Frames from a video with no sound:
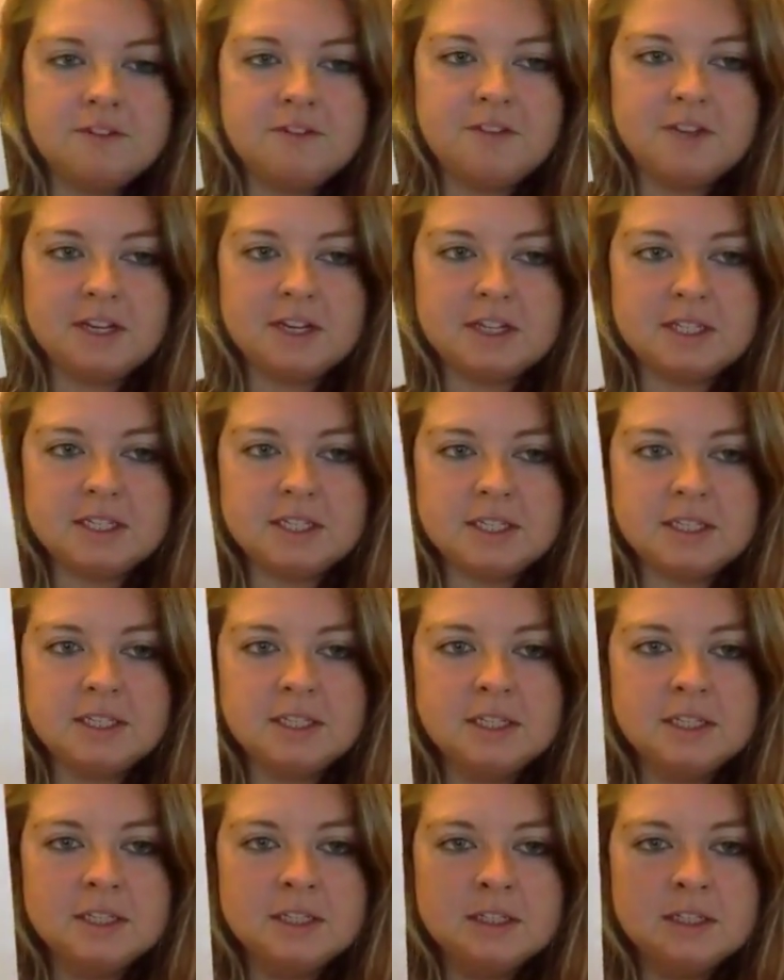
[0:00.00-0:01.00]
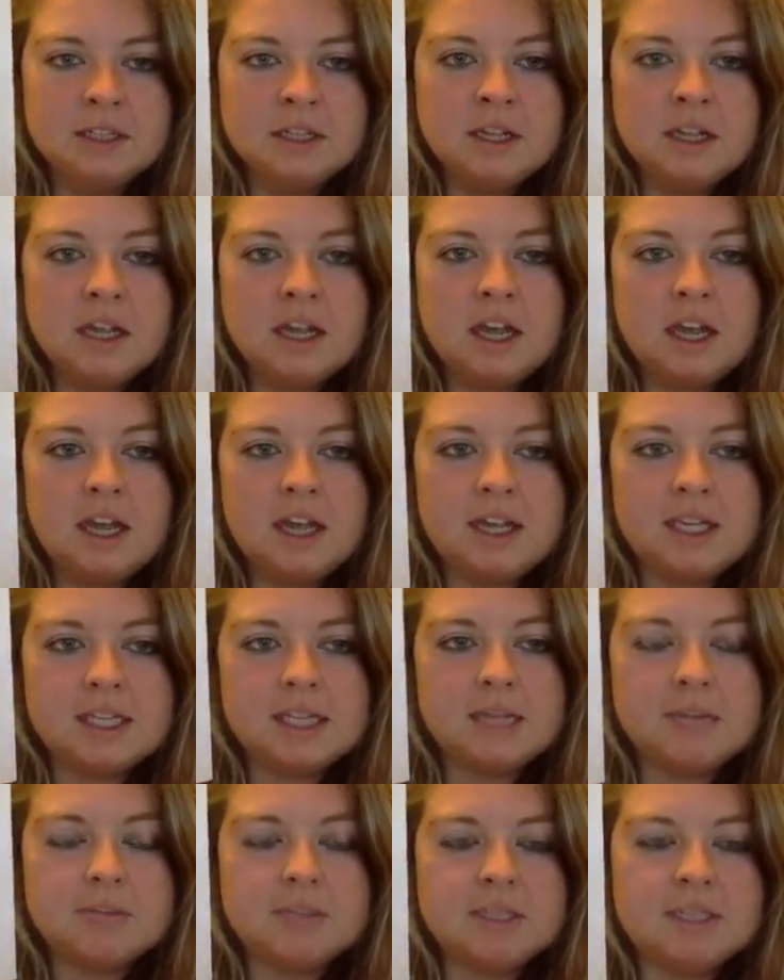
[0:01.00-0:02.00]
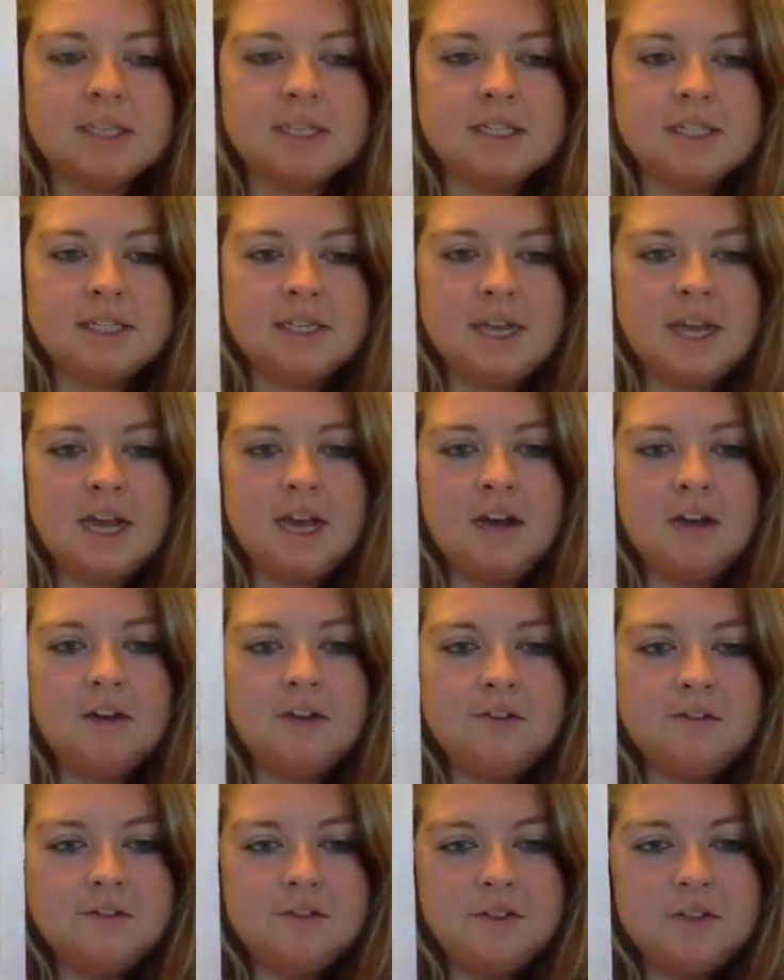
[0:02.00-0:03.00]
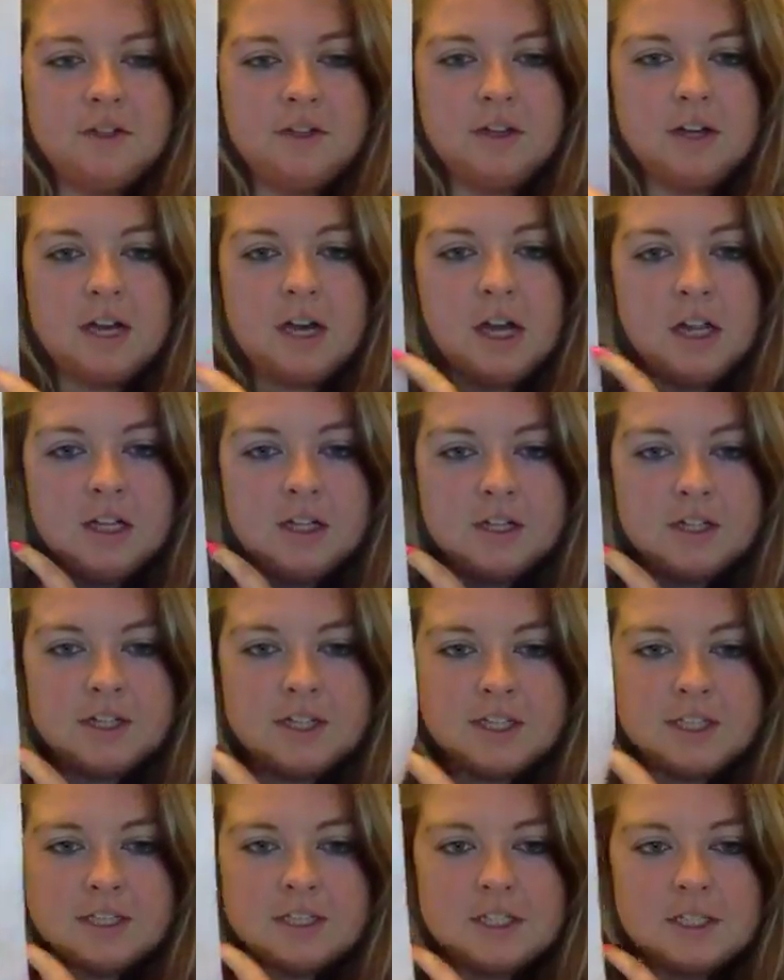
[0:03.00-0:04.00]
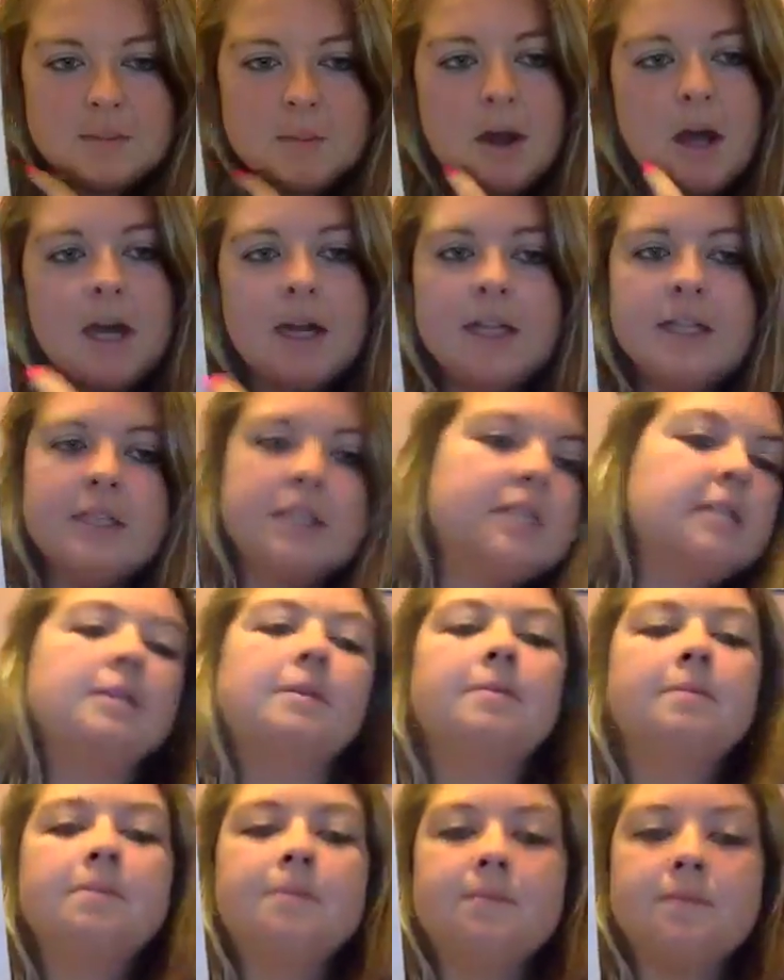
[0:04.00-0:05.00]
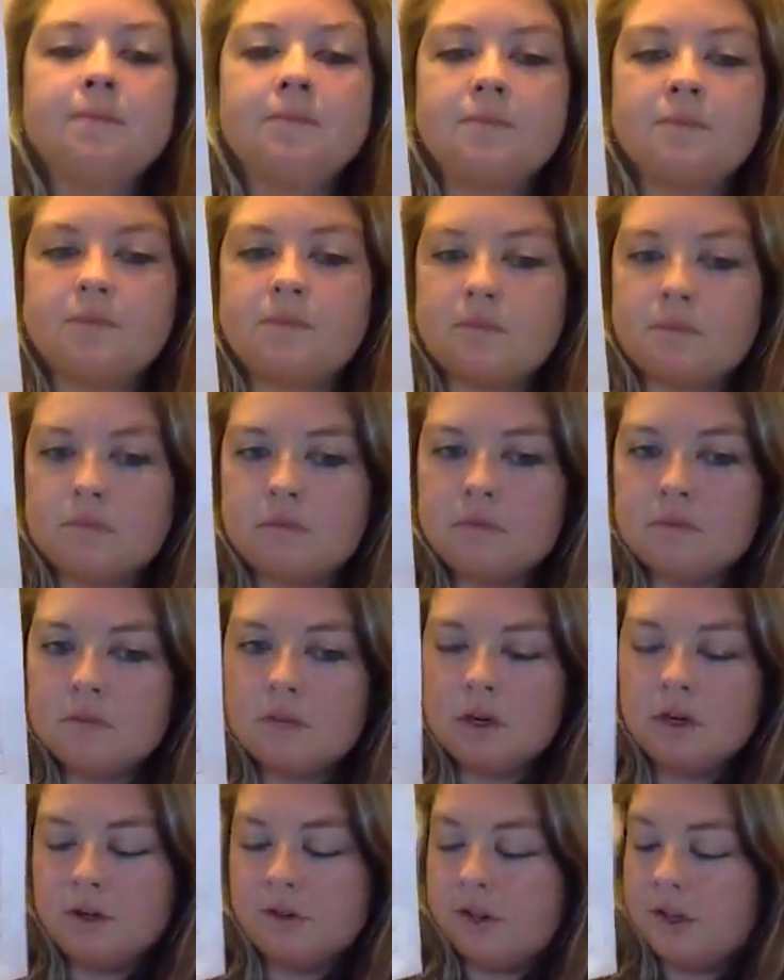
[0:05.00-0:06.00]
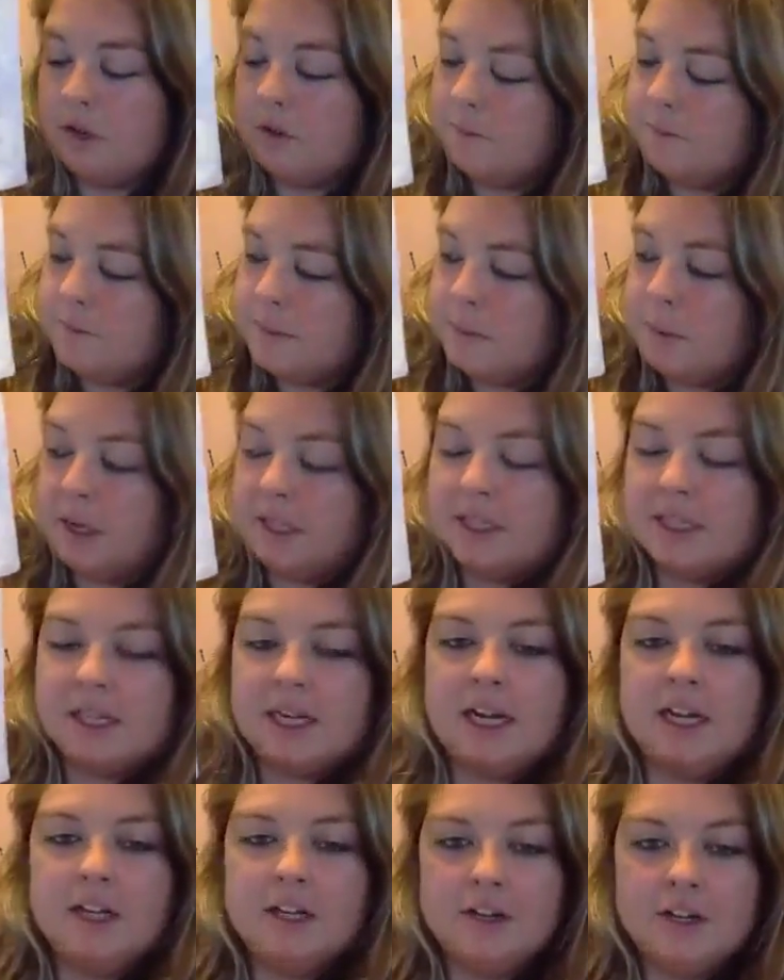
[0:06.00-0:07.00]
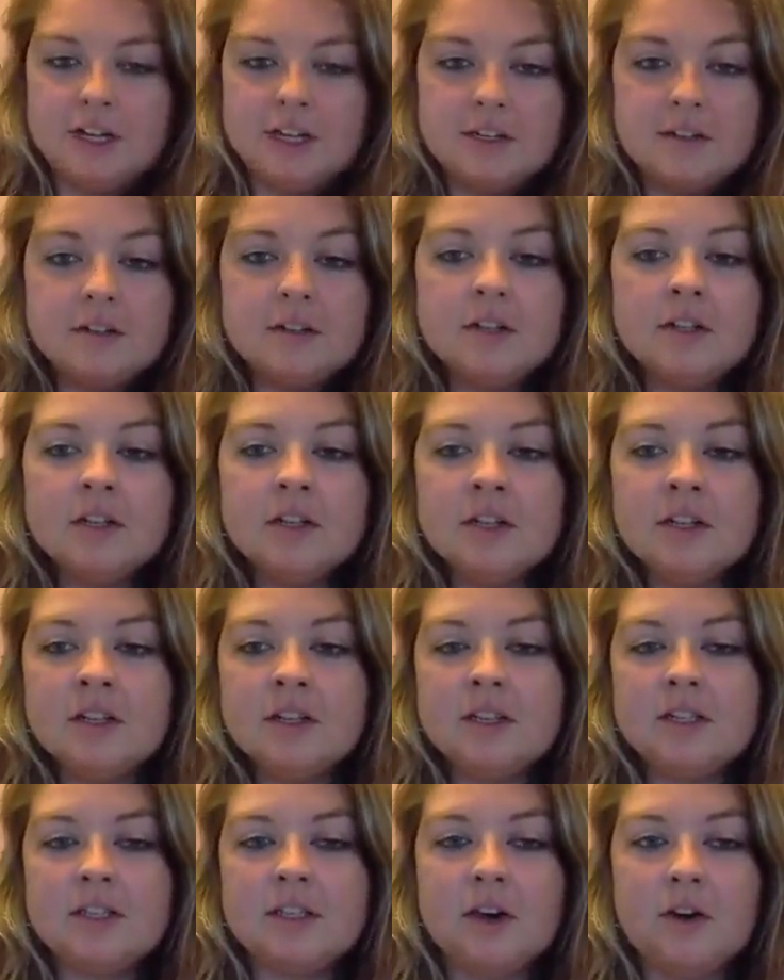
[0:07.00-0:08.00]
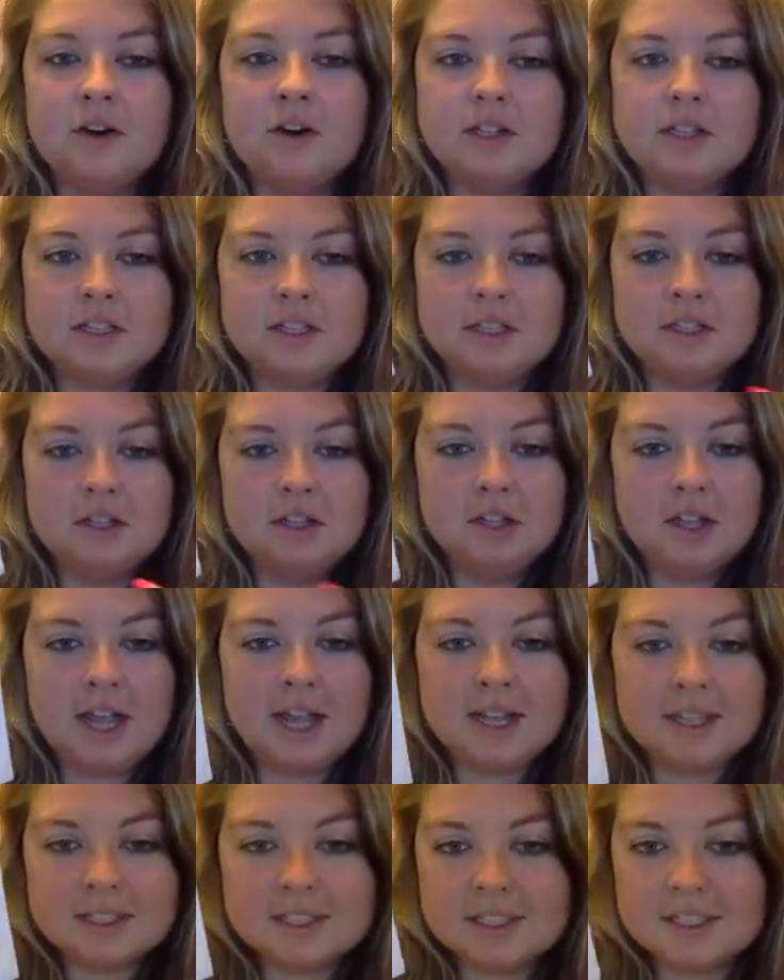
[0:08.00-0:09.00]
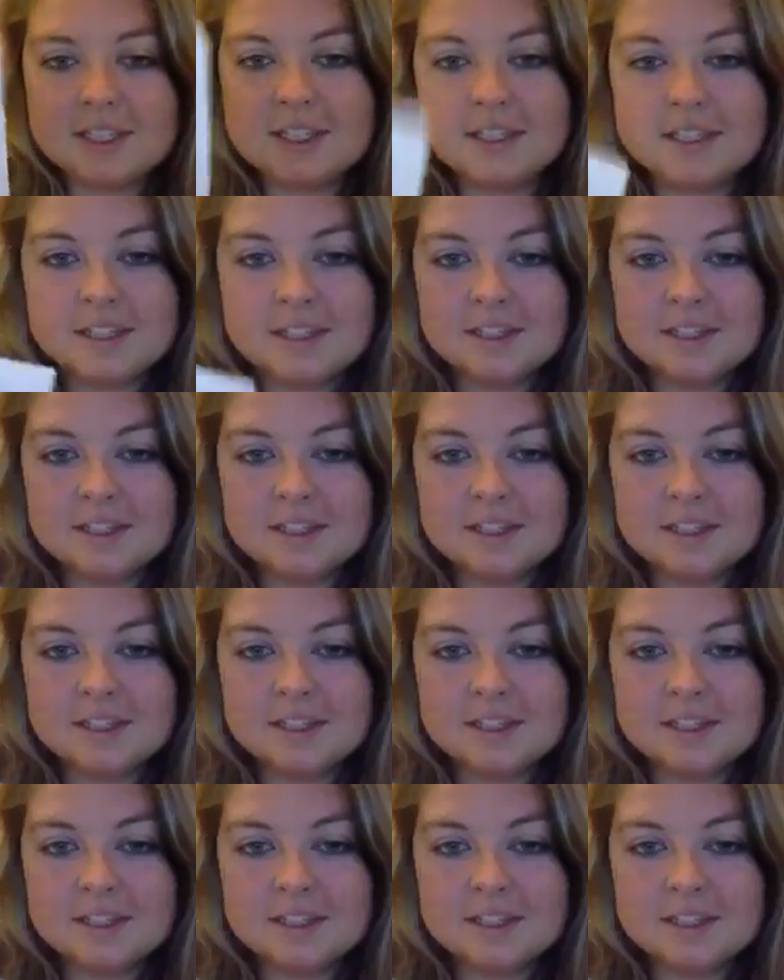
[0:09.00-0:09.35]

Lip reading: fix, except it doesn't have the colored in spots, or the spots to color in. So it's a little less,